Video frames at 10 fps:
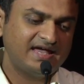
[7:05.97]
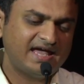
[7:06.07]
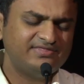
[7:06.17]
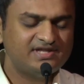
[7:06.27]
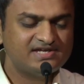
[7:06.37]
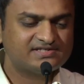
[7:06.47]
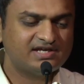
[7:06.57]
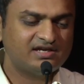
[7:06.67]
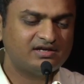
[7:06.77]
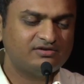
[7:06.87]
And they
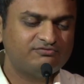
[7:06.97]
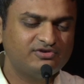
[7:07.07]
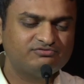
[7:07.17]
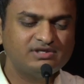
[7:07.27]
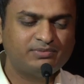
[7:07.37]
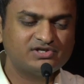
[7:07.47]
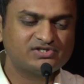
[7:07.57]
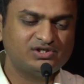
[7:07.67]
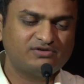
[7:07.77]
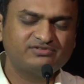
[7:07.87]
say
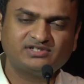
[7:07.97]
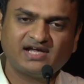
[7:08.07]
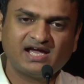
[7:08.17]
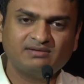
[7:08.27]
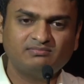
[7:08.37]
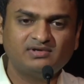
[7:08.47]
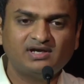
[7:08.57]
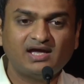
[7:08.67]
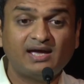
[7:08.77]
50% of the time